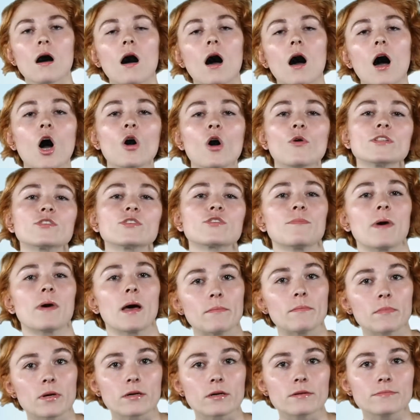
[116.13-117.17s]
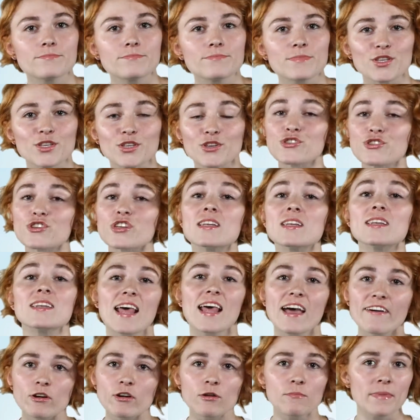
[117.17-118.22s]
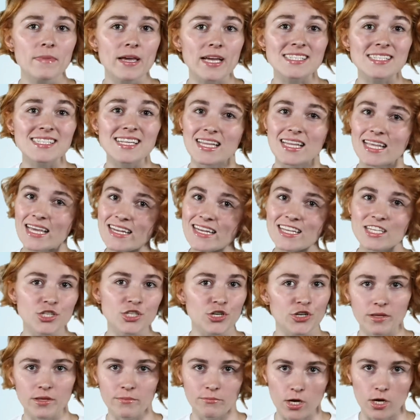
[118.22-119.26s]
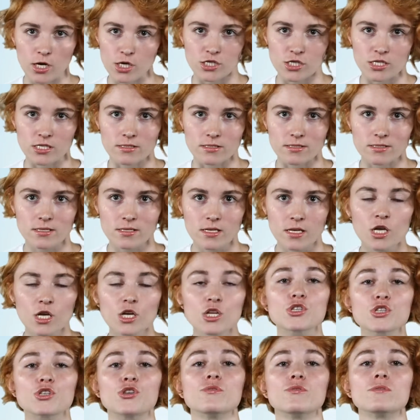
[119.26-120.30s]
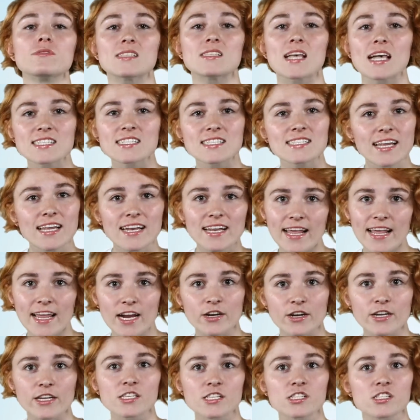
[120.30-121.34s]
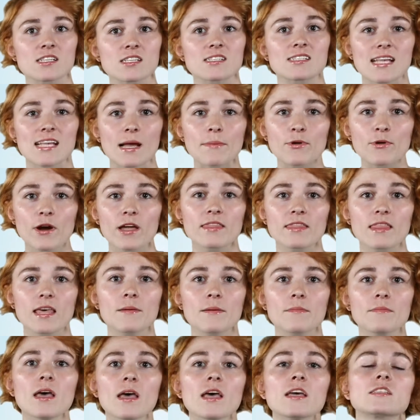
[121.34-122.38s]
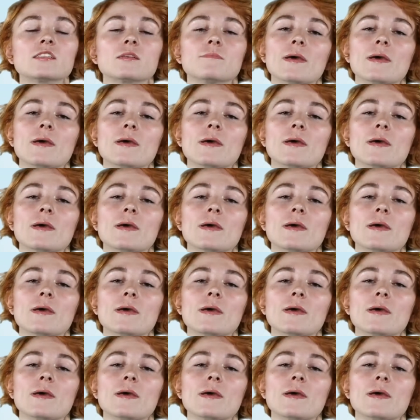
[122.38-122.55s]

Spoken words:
Always remember, you should never mix clean and dirty brushes. Choose designated areas to separate them to